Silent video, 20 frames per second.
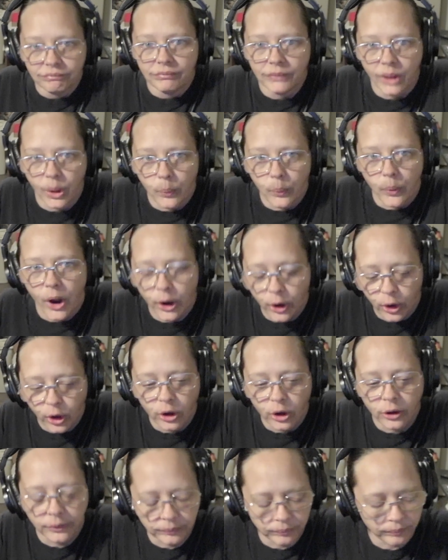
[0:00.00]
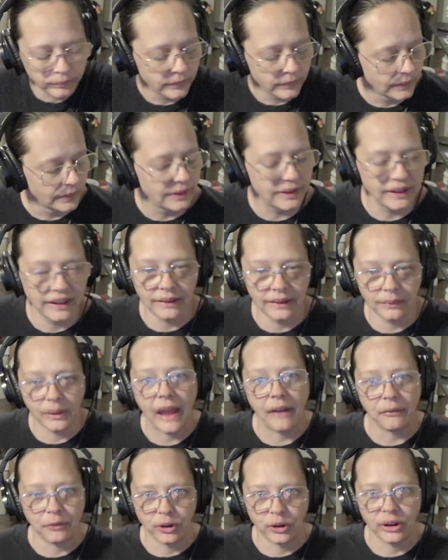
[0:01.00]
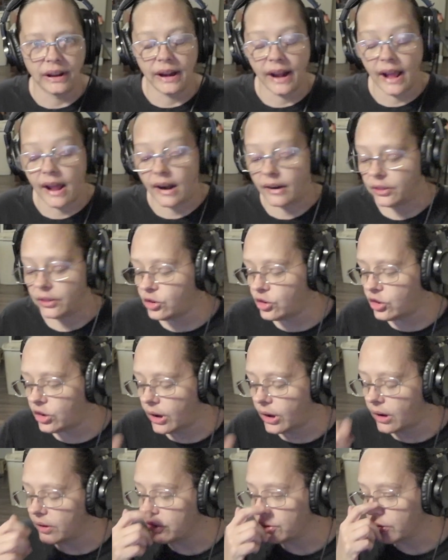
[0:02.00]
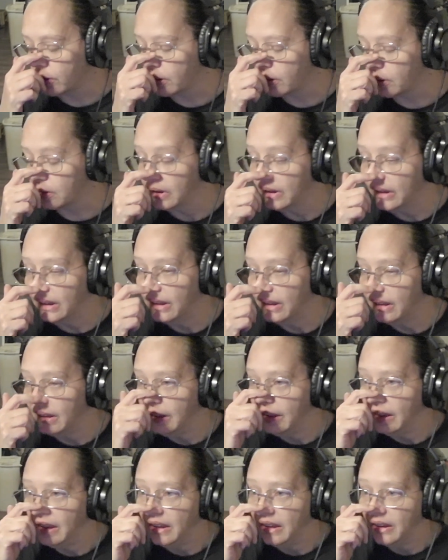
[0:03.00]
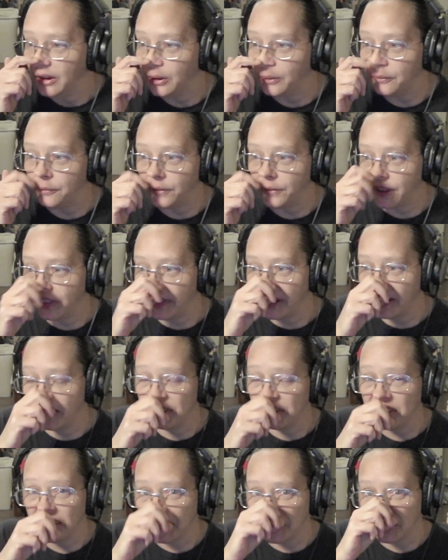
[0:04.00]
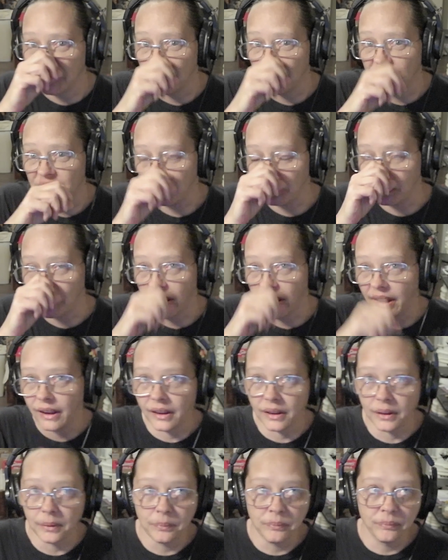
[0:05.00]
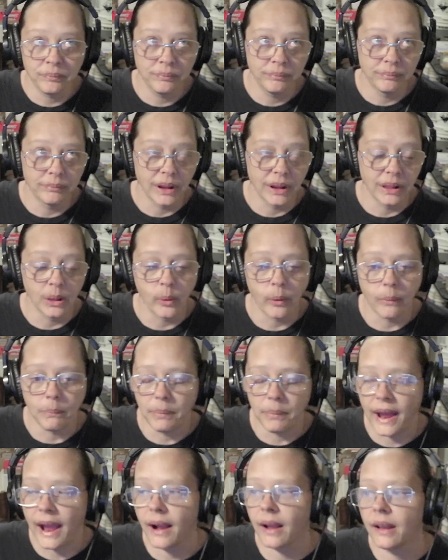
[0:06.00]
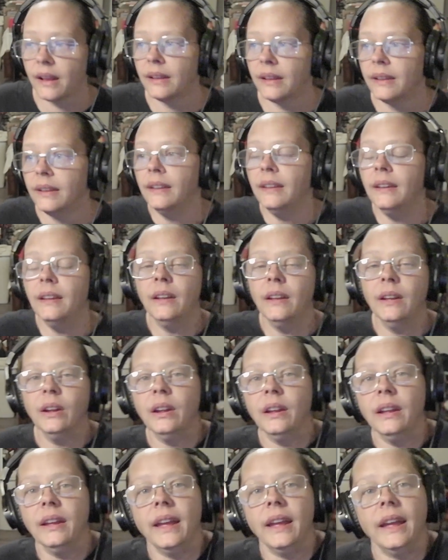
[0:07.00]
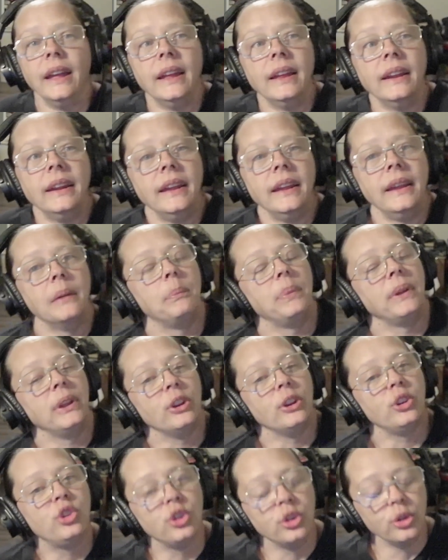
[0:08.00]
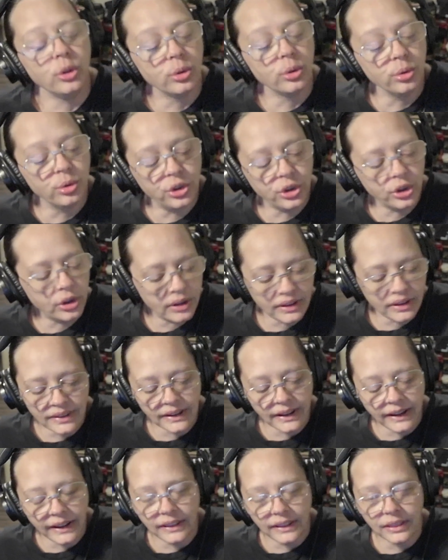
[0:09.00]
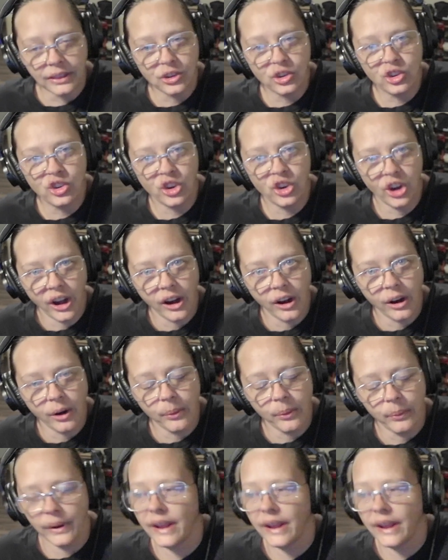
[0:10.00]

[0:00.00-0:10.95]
walker to get after getting out of this chair. So hopefully that'll take care of some of my lower back and hip issues sitting in this chair